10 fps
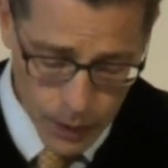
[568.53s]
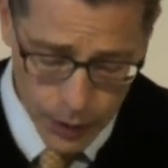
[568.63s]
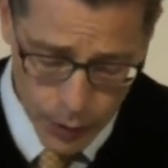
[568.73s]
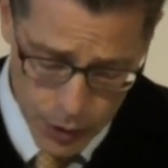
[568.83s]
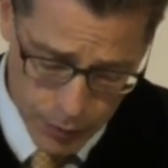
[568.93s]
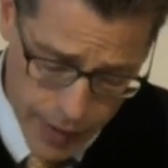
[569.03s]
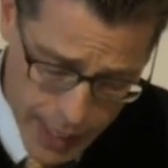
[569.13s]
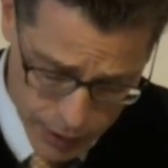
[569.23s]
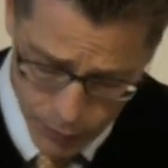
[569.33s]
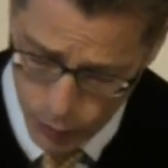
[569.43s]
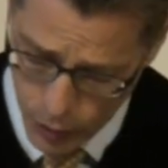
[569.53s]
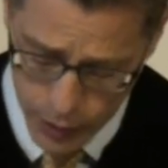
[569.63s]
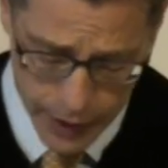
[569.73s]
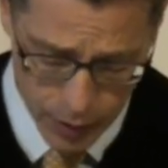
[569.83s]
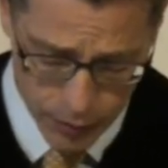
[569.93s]
There's, in fact, if you
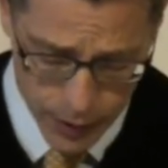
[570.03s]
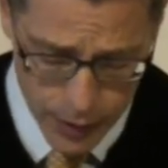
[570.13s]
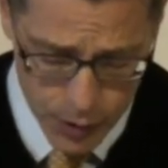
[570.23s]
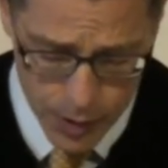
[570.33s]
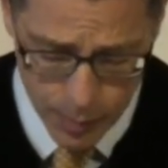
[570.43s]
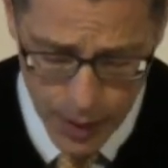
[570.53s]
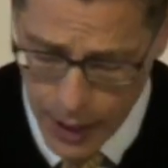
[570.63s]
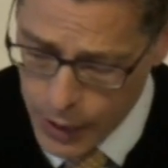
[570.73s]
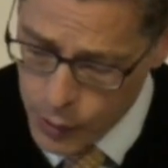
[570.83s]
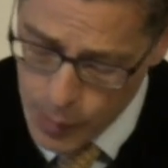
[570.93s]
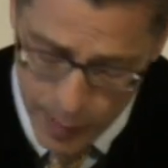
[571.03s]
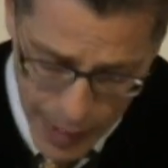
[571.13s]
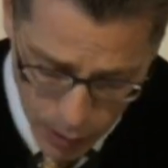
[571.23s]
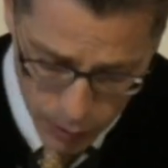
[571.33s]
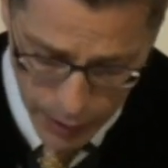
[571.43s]
look carefully, there's a, there's a
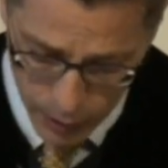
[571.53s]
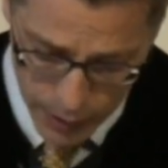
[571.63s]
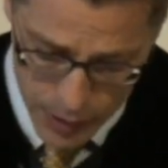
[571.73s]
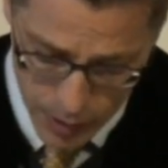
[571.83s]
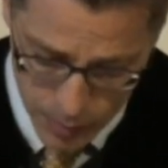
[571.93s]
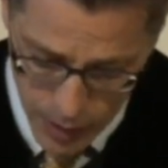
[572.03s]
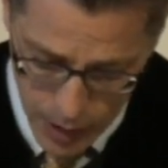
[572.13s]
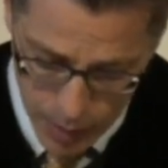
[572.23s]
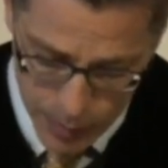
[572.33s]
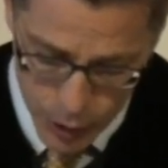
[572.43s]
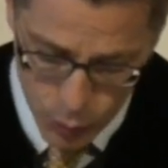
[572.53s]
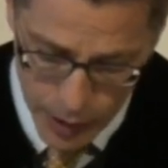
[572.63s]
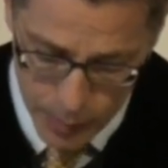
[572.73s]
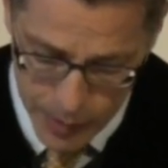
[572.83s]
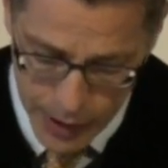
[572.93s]
parallelism
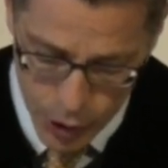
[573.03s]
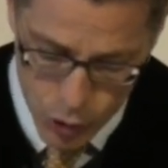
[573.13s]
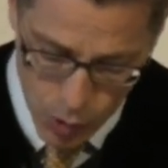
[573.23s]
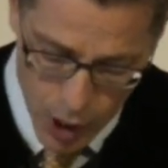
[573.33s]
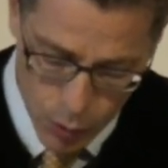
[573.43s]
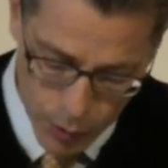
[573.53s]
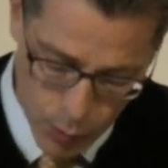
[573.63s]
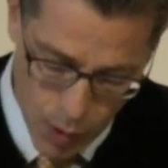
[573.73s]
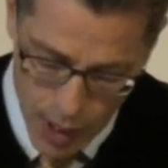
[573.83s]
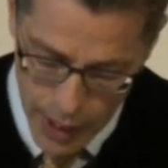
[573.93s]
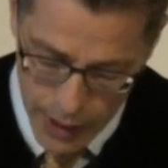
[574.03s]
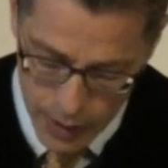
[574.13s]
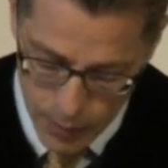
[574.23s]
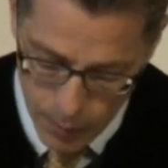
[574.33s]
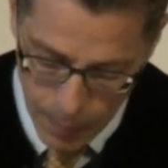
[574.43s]
between being drunk with
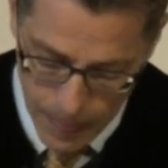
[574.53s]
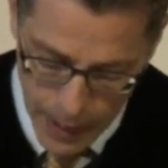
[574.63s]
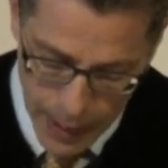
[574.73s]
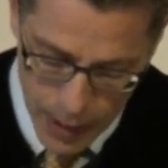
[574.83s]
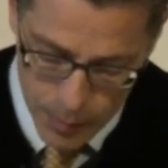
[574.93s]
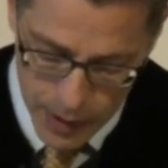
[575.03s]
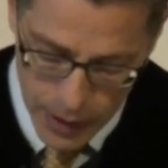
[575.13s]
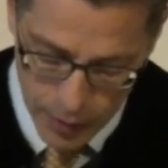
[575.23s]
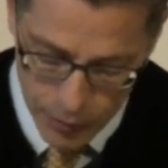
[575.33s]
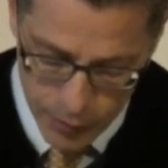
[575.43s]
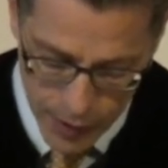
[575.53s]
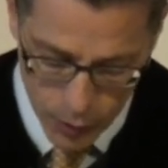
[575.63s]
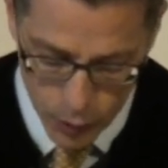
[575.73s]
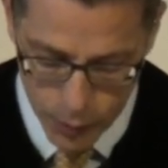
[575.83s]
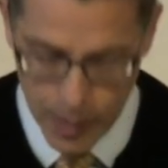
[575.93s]
wine and being
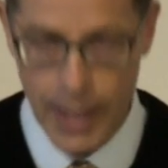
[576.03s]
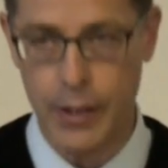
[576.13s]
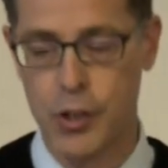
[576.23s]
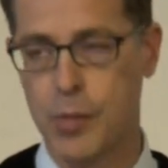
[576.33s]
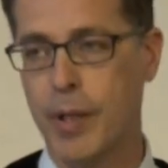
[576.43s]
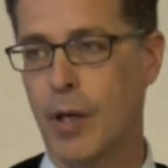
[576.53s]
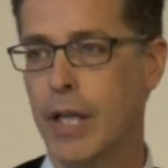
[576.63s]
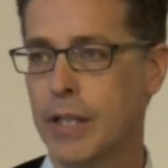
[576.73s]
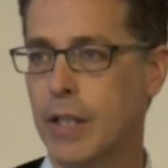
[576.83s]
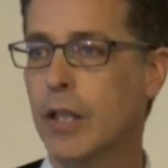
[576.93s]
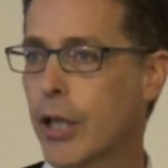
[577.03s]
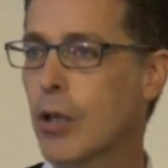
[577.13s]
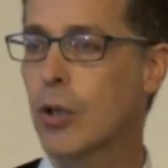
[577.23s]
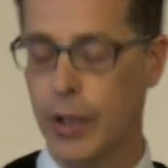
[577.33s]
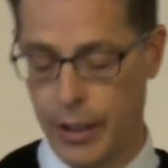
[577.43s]
filled by the Spirit. It's
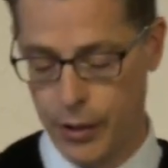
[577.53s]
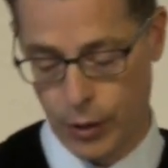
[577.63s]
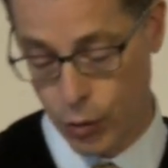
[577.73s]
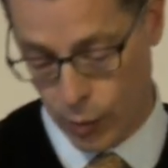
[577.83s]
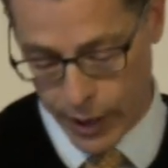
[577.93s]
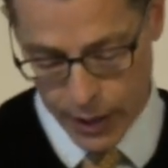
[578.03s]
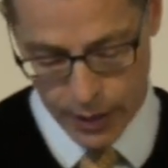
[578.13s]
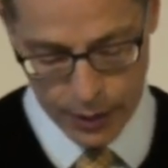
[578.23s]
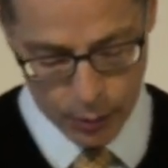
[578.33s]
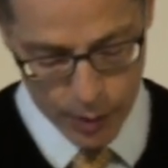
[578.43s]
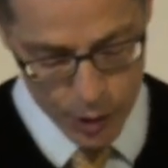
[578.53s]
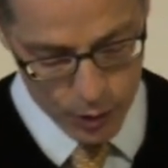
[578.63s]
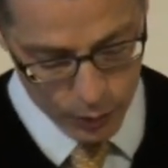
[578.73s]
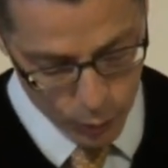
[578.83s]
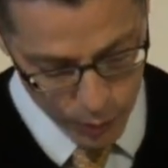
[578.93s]
clearer in the Greek, in the
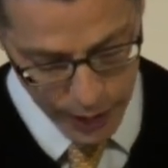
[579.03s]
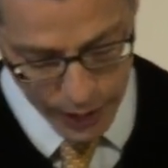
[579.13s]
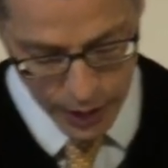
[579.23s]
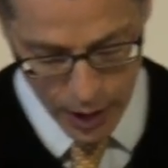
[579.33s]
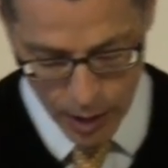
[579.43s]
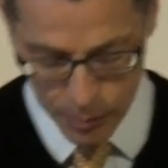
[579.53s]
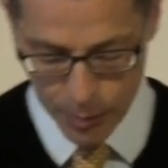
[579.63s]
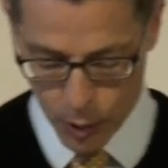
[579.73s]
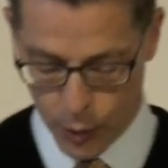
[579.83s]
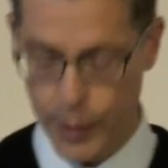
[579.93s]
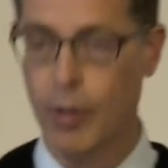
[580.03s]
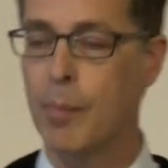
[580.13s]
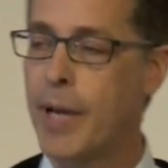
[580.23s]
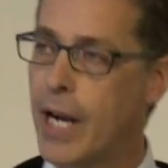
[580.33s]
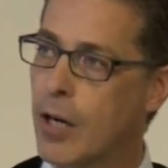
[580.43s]
original Greek, but both are
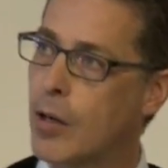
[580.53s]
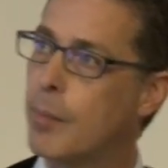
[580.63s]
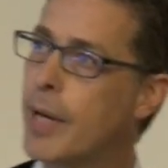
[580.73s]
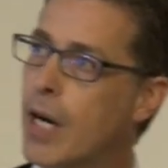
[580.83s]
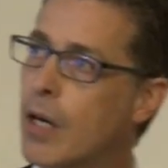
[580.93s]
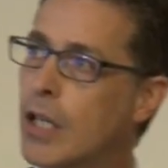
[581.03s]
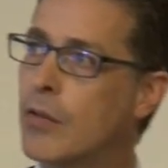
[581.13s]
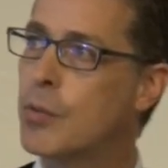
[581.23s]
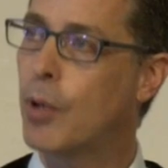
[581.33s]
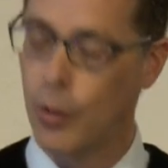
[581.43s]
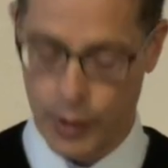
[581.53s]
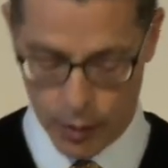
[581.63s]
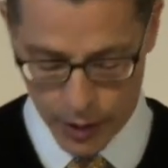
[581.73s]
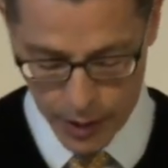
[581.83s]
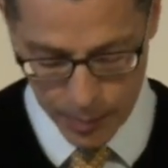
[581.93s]
imper imperatives, both
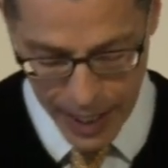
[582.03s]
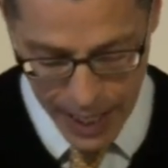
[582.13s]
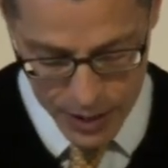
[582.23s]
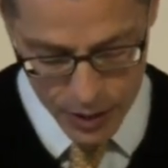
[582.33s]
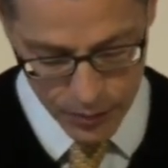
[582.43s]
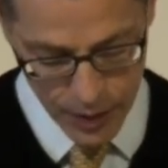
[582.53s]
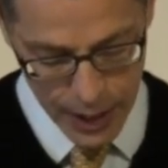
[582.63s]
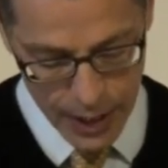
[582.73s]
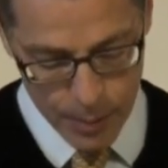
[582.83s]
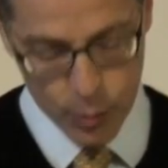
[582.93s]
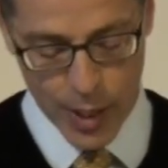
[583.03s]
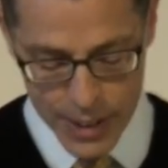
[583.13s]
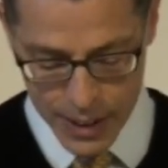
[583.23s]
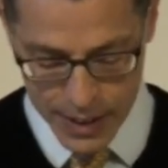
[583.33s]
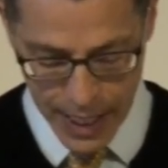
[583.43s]
are in the passive
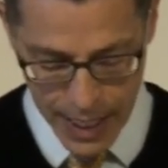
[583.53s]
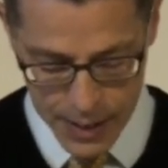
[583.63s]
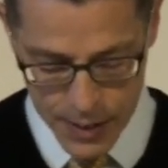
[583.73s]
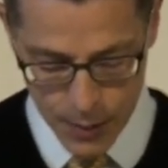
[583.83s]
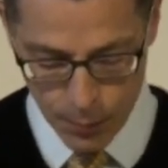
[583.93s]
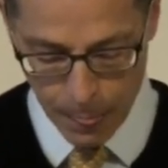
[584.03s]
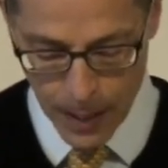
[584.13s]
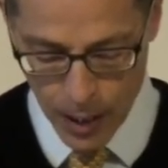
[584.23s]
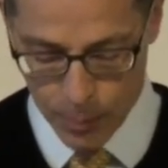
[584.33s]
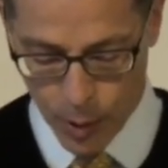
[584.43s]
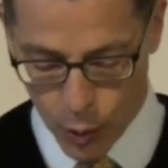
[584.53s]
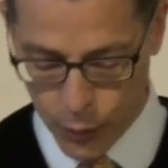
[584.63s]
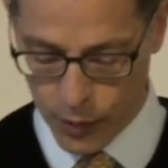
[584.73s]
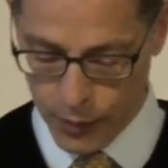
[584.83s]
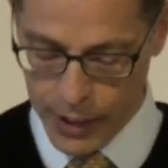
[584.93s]
present tense. Uh,
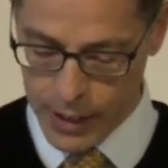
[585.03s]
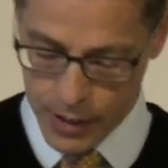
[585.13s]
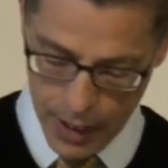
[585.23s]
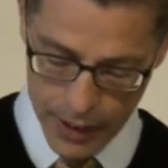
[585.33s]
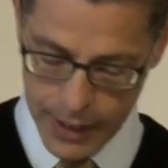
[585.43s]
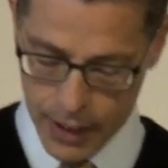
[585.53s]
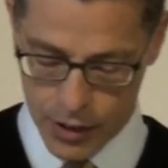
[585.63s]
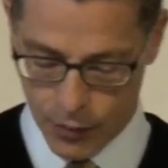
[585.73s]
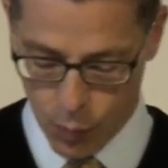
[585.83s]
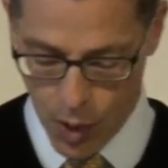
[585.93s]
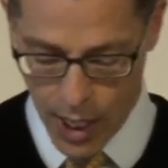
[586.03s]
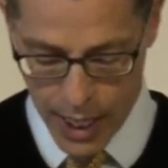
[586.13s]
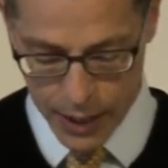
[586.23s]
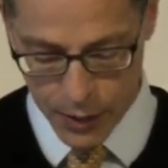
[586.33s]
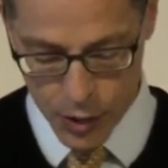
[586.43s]
both of these ideas of
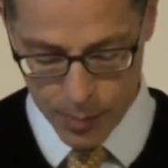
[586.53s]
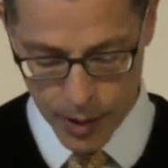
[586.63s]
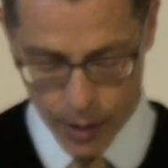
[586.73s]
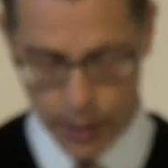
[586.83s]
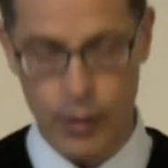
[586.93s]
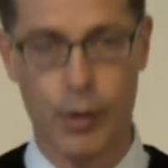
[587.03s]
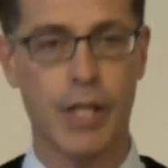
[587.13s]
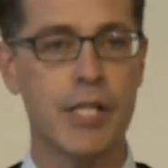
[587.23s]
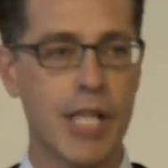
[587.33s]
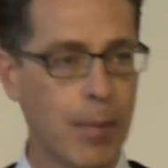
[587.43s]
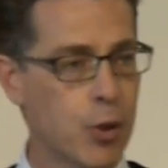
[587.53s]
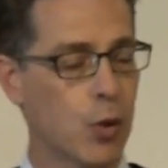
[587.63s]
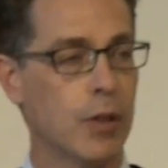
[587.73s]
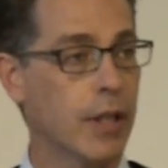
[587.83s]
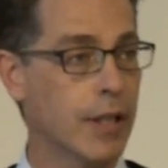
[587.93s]
wine and the spirit are
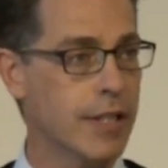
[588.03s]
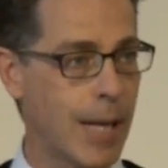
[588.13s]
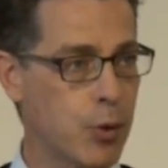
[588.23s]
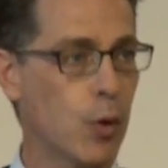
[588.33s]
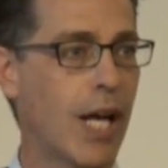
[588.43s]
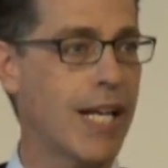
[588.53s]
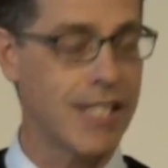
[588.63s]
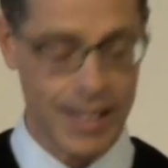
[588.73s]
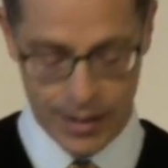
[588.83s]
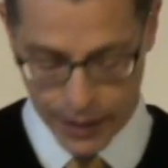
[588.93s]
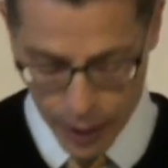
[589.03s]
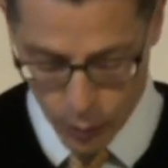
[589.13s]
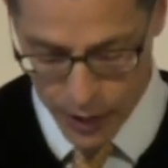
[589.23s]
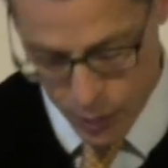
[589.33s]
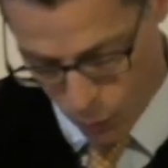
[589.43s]
conceptual, conceptualized as
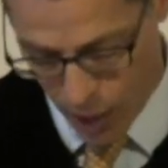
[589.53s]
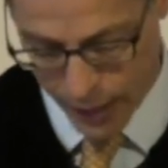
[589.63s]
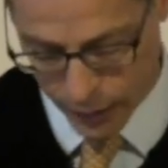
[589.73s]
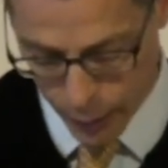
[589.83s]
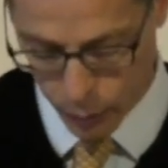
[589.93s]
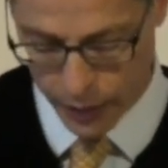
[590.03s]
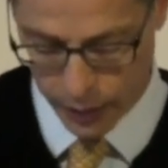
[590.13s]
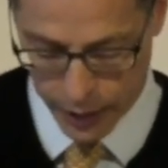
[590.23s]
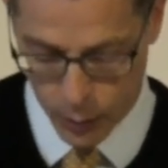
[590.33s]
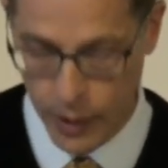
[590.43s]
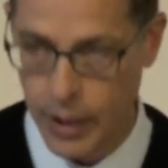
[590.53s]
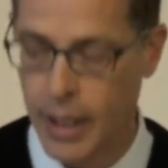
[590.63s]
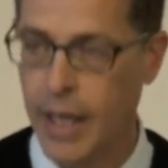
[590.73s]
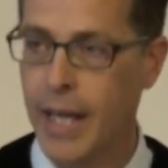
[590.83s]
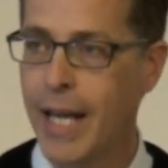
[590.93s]
liquids, wine literally a liquid,
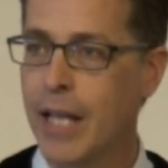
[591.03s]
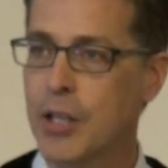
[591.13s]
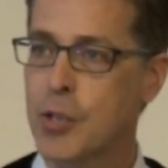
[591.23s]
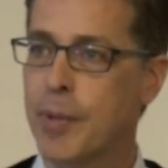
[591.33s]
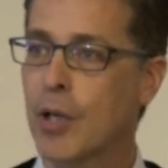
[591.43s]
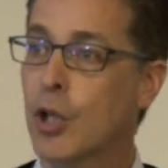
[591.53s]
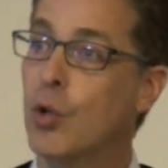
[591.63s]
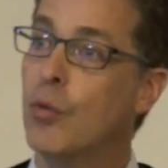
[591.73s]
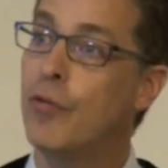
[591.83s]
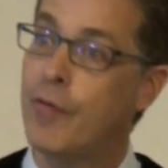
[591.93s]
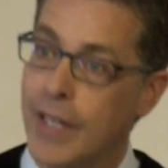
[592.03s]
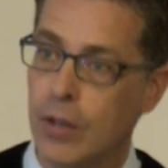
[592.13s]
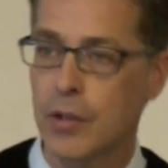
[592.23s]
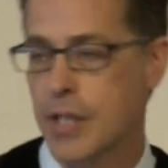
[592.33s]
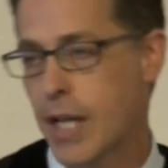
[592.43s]
and the spirit who
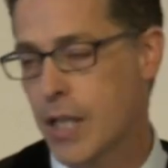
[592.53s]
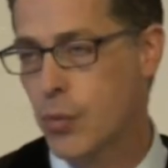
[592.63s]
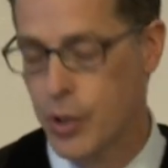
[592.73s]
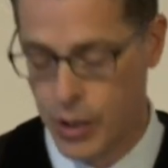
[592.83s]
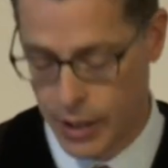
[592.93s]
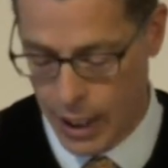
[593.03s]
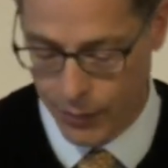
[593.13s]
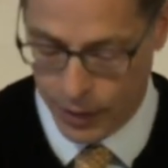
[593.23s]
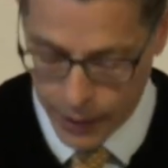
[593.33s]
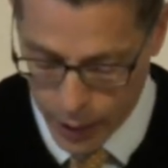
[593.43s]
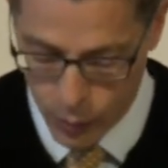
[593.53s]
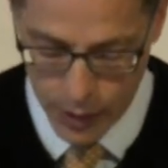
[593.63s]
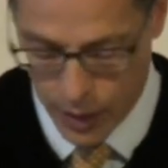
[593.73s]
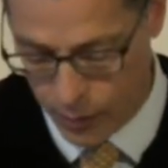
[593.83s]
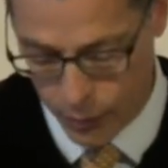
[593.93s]
fills us, which is kind of a
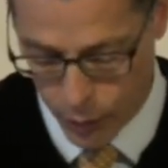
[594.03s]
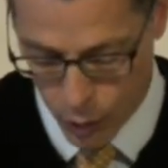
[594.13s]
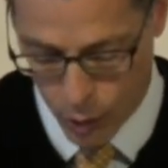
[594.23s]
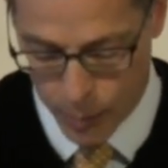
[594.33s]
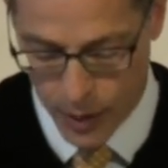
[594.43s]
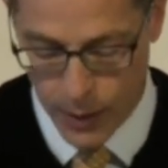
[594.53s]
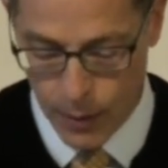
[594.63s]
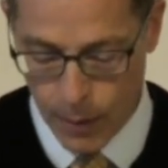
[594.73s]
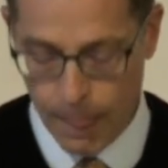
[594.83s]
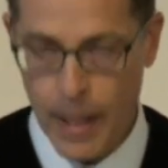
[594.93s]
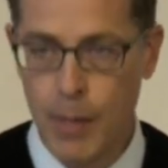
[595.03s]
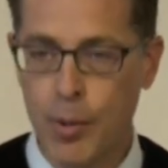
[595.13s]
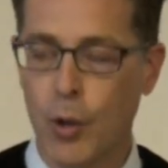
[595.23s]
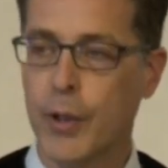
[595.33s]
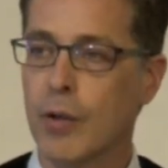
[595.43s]
liquid verb, and
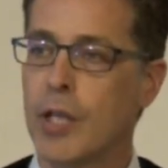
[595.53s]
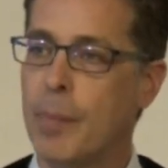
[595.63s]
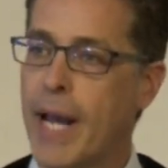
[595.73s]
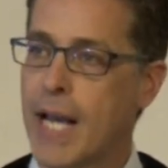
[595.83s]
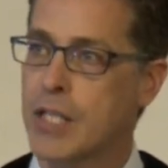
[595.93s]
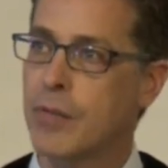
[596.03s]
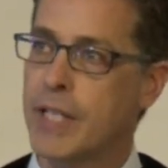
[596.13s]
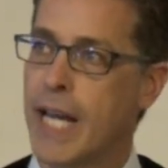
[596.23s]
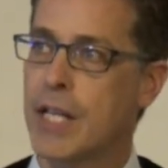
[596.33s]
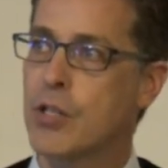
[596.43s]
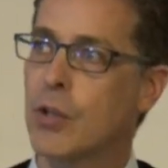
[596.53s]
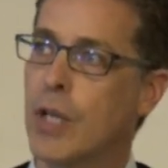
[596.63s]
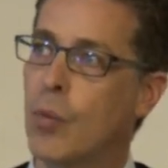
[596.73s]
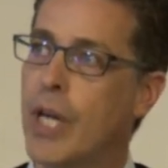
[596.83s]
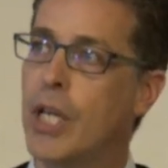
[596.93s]
both are in the passive tense so
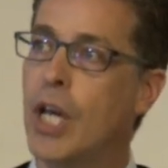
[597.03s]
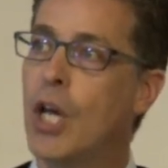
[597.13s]
that when